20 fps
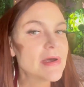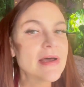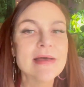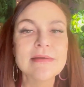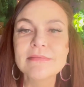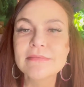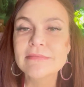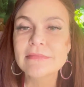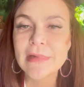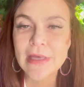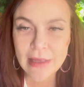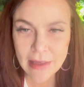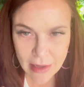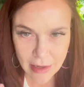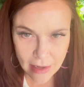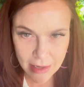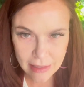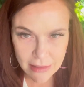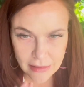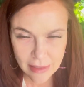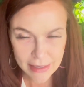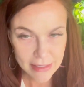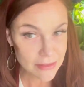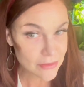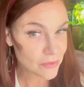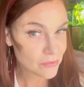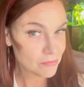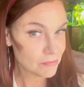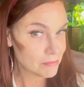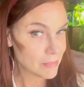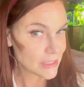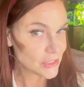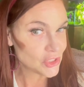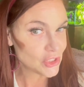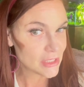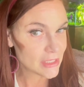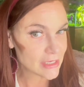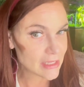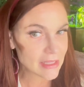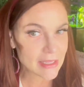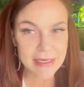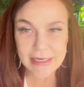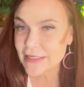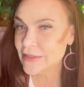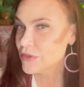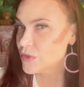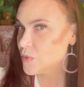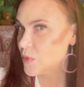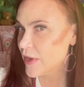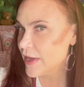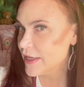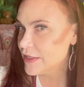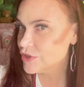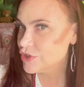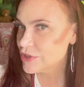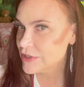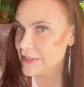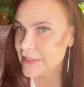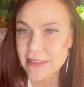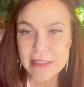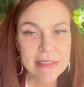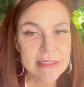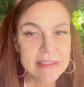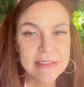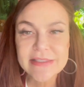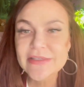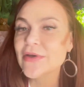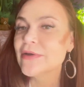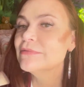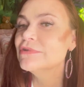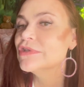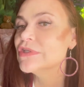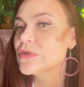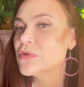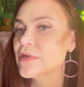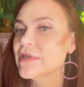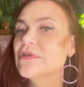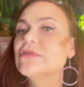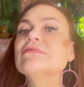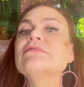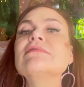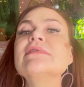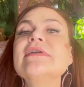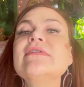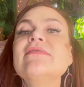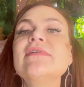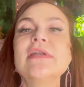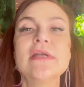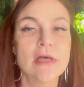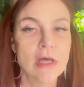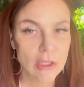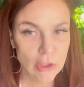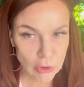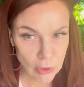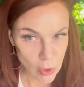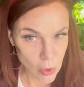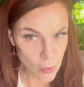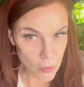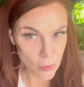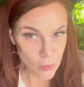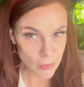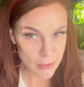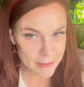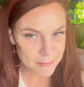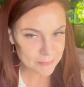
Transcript: I like my chin. I like it the way it just is, so I'm just going to leave it alone.